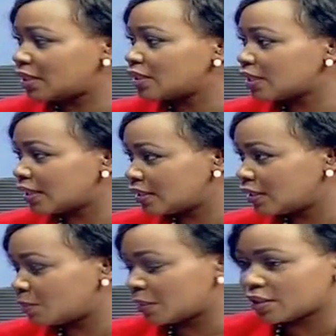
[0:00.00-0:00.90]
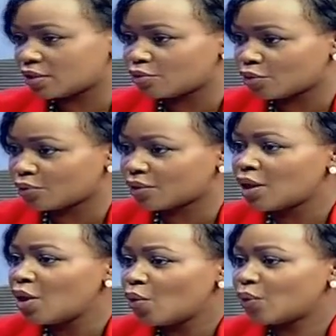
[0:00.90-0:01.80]
and 6% growth.
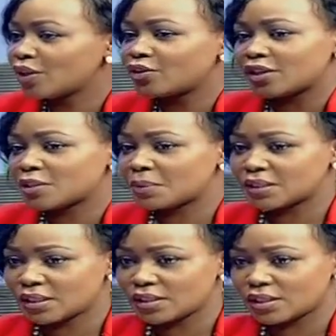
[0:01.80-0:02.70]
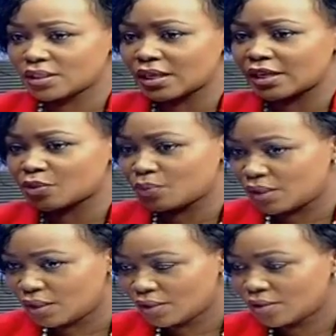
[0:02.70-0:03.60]
What are your expectations as
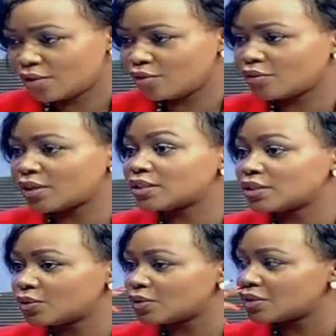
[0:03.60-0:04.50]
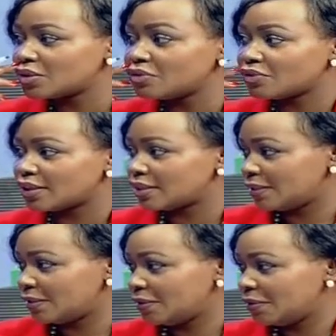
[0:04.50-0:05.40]
we, you know, get into this new phase?
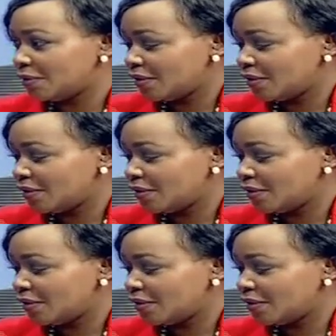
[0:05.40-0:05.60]
I think